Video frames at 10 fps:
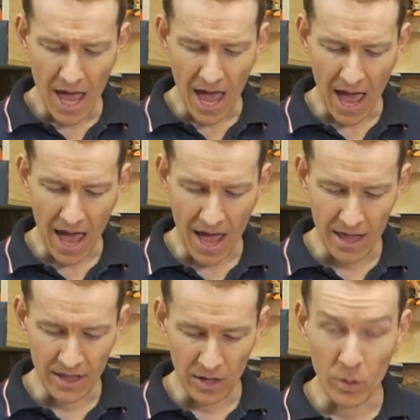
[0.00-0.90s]
Uh,
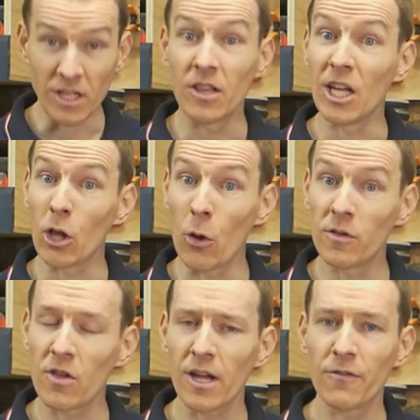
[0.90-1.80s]
then we did the
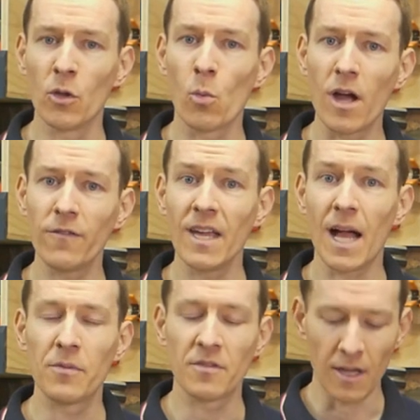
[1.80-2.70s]
clothesline for the wifey
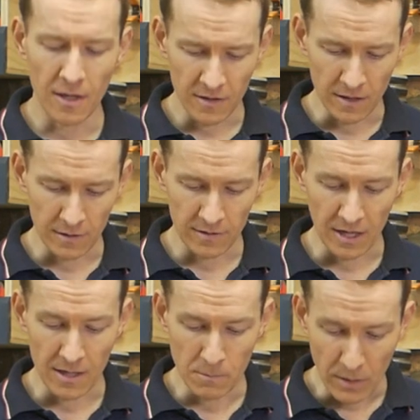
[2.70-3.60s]
upstairs in the
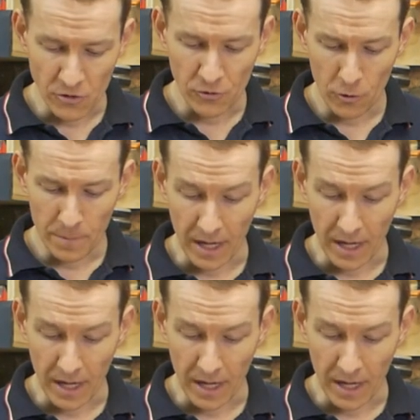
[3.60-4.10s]
second bedroom.